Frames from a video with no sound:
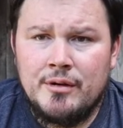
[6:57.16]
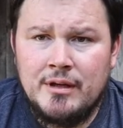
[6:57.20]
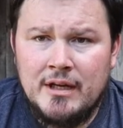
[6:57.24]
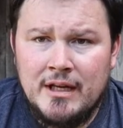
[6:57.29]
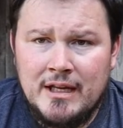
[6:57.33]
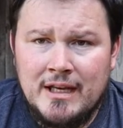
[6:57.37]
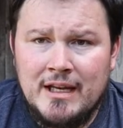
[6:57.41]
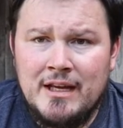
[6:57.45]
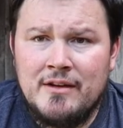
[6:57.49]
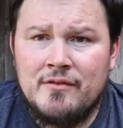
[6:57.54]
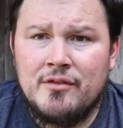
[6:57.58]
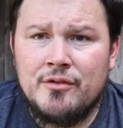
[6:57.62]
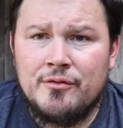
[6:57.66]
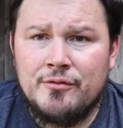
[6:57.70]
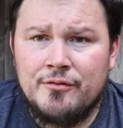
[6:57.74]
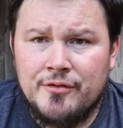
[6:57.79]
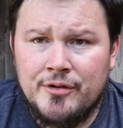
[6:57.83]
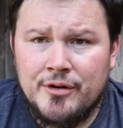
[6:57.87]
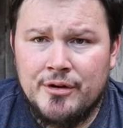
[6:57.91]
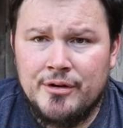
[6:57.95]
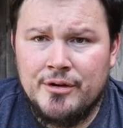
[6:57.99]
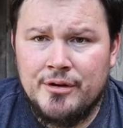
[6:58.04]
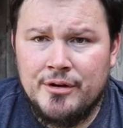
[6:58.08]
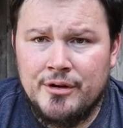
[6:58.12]
it even
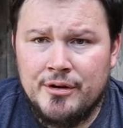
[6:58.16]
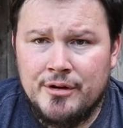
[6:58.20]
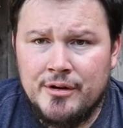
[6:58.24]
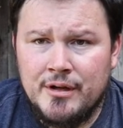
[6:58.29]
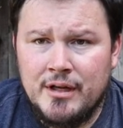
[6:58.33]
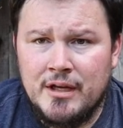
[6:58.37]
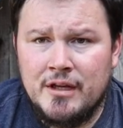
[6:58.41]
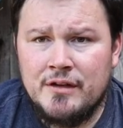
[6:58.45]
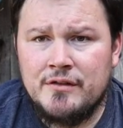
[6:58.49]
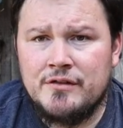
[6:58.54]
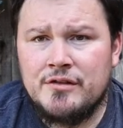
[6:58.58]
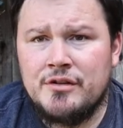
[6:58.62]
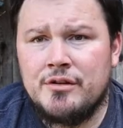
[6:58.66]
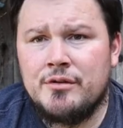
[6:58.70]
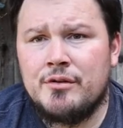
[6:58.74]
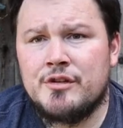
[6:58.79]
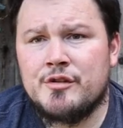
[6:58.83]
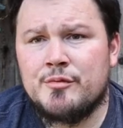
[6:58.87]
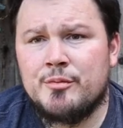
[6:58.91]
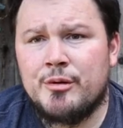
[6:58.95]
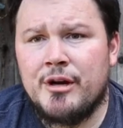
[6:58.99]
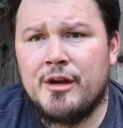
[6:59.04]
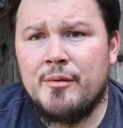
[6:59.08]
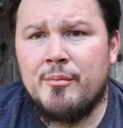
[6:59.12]
further into a
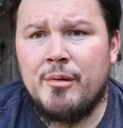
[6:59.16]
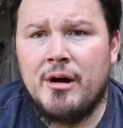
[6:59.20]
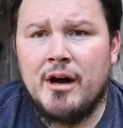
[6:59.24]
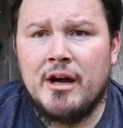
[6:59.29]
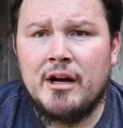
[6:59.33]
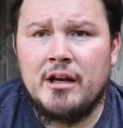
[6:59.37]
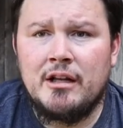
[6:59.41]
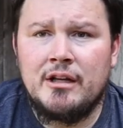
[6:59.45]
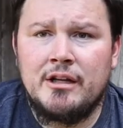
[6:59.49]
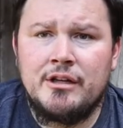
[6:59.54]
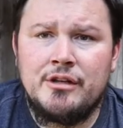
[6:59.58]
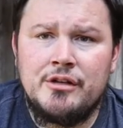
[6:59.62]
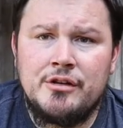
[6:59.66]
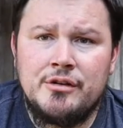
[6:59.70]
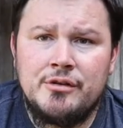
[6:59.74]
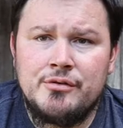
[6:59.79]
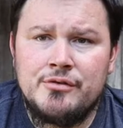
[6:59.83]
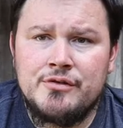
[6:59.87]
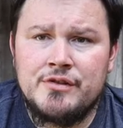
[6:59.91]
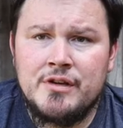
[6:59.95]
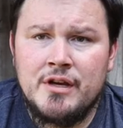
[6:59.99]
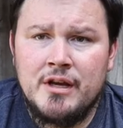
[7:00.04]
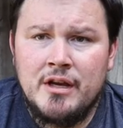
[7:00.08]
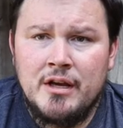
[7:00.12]
spray bottle and
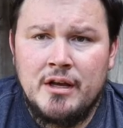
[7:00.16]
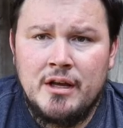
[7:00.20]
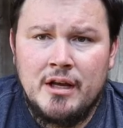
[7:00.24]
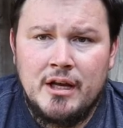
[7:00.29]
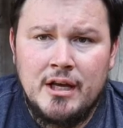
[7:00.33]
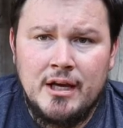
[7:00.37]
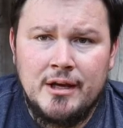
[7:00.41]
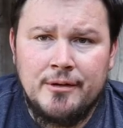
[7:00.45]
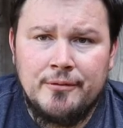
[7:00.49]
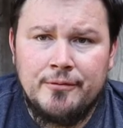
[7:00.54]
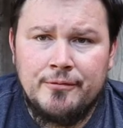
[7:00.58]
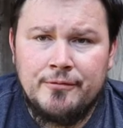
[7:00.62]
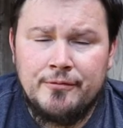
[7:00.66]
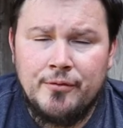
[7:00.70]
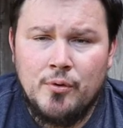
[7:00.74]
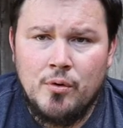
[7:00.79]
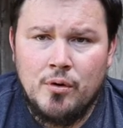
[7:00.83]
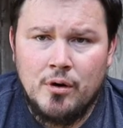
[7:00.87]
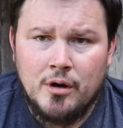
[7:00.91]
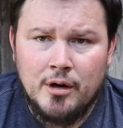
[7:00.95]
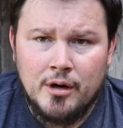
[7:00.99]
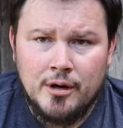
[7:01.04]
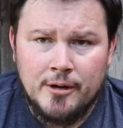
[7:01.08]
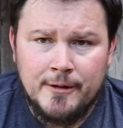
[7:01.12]
use it
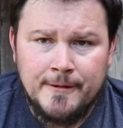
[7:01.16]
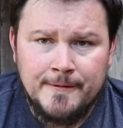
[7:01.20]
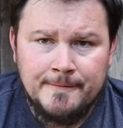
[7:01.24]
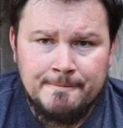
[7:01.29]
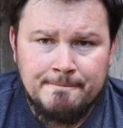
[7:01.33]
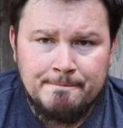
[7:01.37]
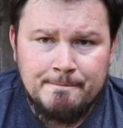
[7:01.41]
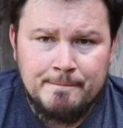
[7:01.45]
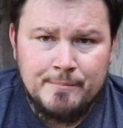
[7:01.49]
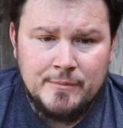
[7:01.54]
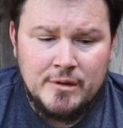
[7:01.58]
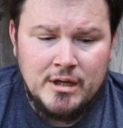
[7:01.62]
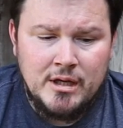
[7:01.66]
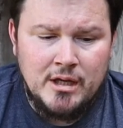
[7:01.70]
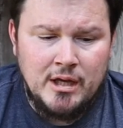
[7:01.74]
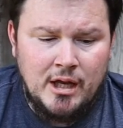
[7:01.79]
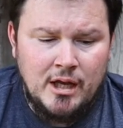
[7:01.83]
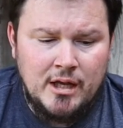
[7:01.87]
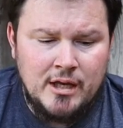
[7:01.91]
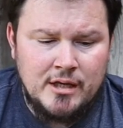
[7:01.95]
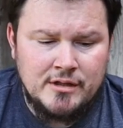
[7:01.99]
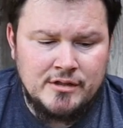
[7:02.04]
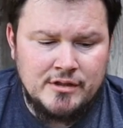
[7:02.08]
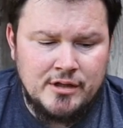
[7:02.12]
for
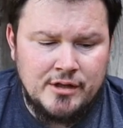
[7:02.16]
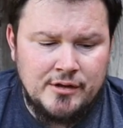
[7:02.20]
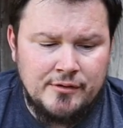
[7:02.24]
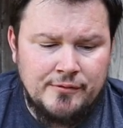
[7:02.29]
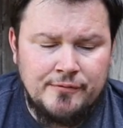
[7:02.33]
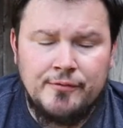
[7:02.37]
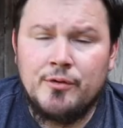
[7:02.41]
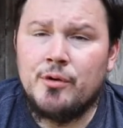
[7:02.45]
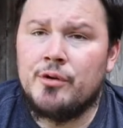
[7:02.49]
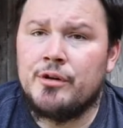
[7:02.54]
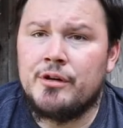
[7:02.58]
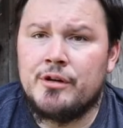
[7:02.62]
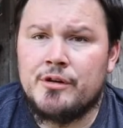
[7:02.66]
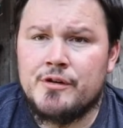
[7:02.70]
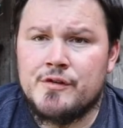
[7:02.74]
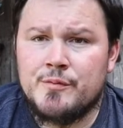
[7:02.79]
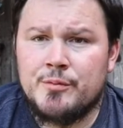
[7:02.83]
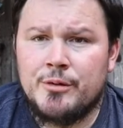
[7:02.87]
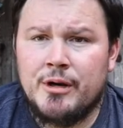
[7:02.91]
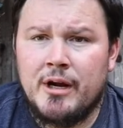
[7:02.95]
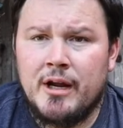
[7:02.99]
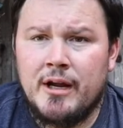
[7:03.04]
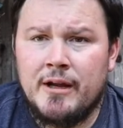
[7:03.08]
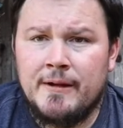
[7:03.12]
as a foliar
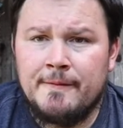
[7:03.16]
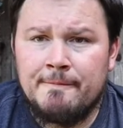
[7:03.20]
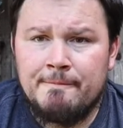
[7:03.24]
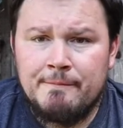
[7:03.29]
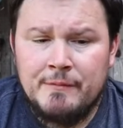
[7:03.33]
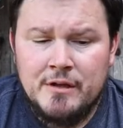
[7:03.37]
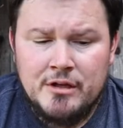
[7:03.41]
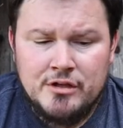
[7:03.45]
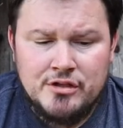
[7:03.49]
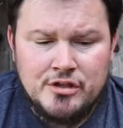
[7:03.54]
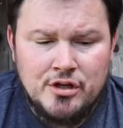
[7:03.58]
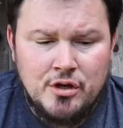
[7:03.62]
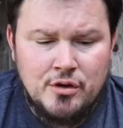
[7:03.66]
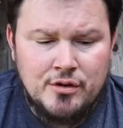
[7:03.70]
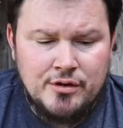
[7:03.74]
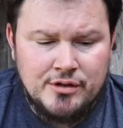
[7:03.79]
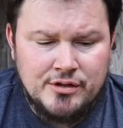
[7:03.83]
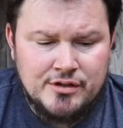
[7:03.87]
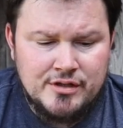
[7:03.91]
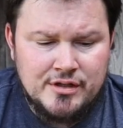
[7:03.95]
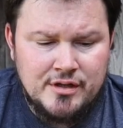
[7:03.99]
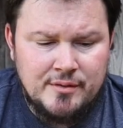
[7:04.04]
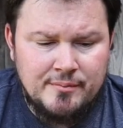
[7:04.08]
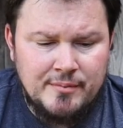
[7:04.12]
spray. So
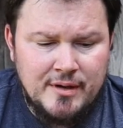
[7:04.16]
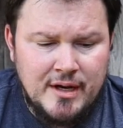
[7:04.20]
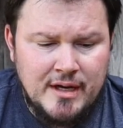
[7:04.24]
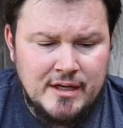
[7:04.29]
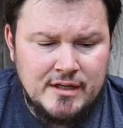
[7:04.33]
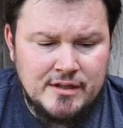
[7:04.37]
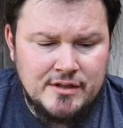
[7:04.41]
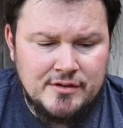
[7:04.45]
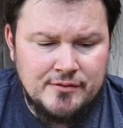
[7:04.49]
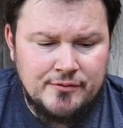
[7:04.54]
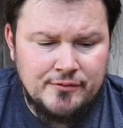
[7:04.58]
there's some nice